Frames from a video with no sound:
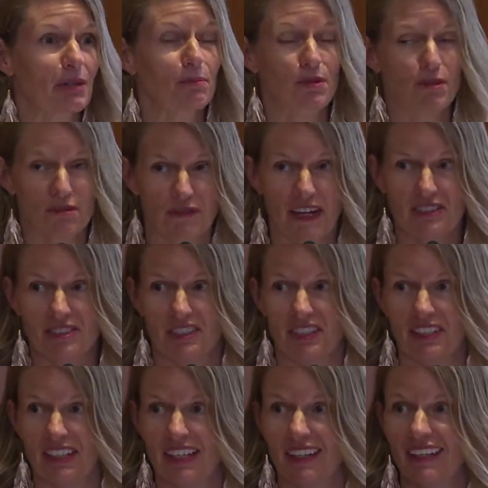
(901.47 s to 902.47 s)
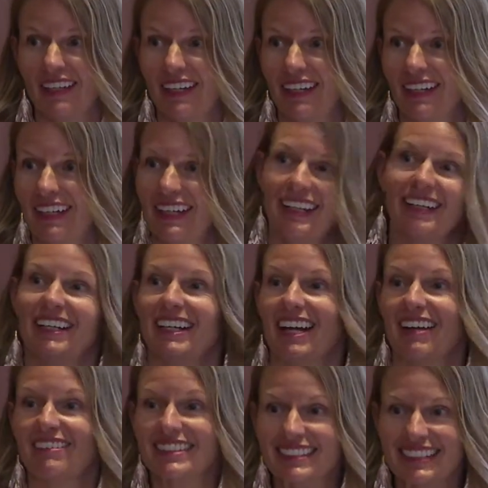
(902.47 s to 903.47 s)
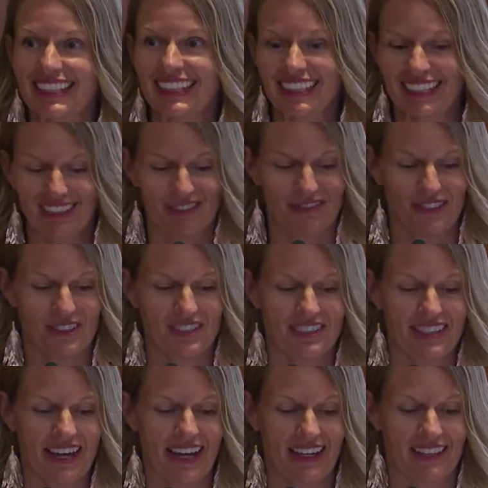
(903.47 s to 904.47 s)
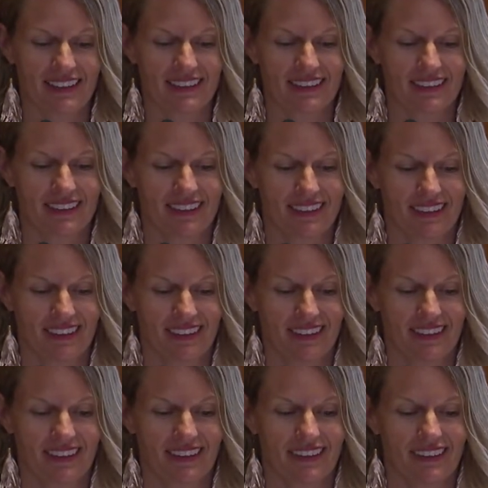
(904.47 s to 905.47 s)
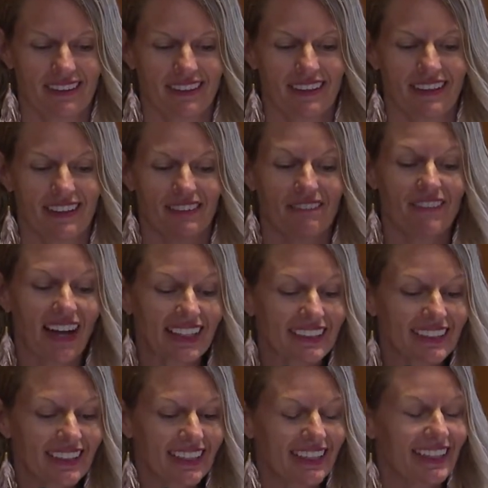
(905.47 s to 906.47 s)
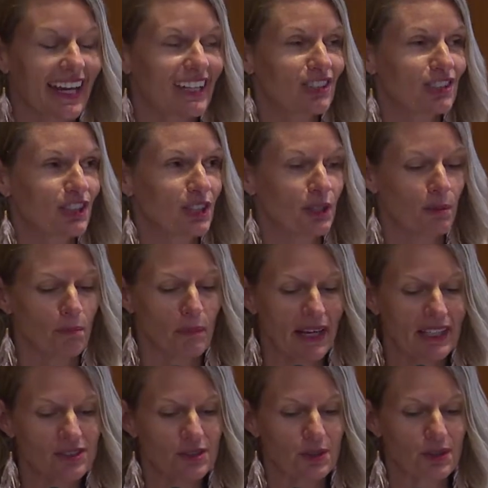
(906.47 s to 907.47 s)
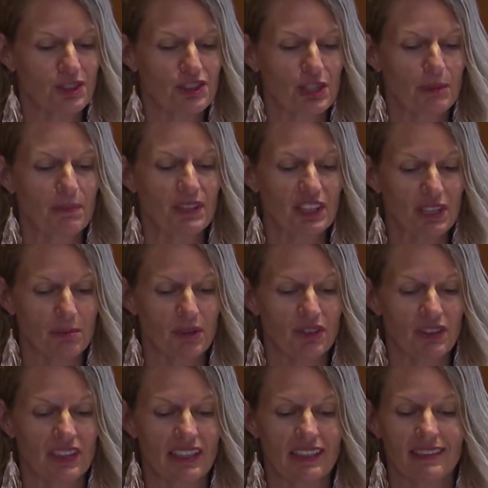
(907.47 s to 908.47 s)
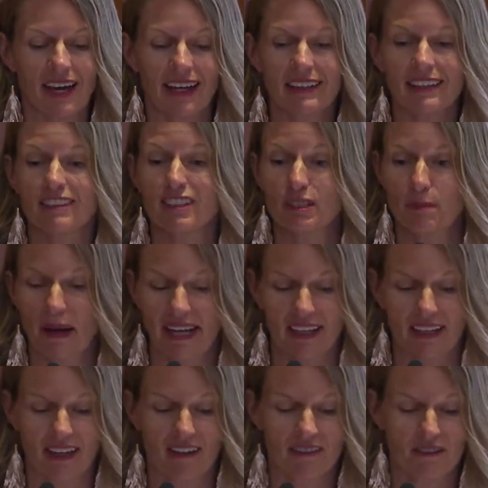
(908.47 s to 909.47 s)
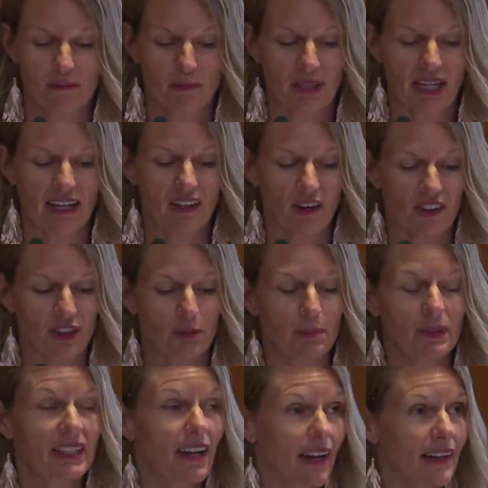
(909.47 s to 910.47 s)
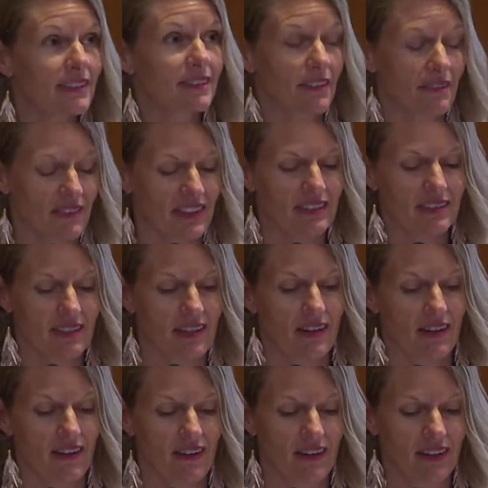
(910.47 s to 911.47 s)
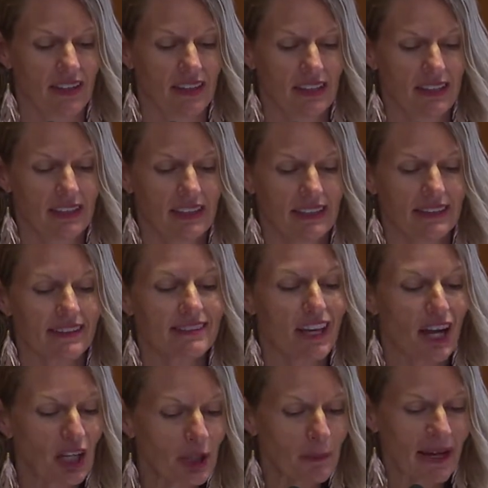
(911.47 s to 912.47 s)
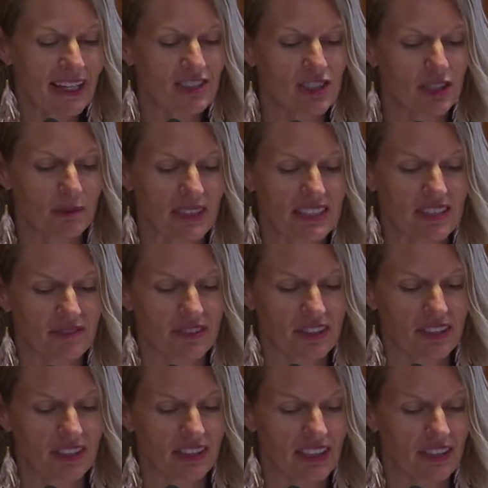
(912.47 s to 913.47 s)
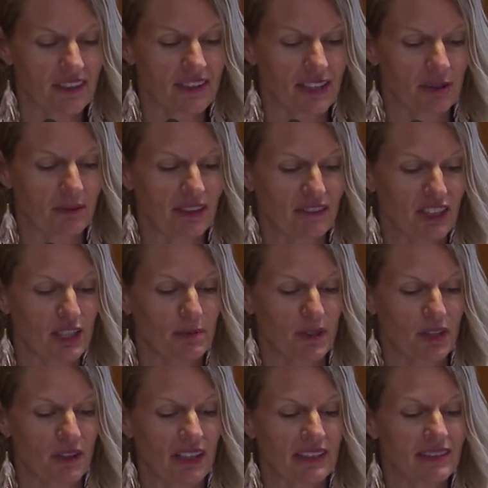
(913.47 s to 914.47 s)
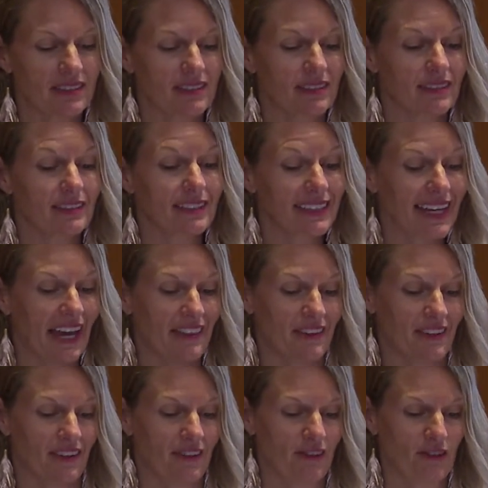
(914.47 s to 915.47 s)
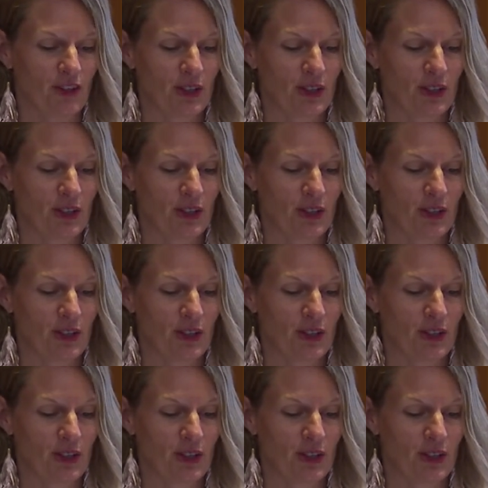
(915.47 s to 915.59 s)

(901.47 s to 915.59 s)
and professionally. I've seen it firsthand. Finding connection, mentorship, and community, not in spite of, but I'd argue because of this year, this unimaginably difficult year that we've experienced together.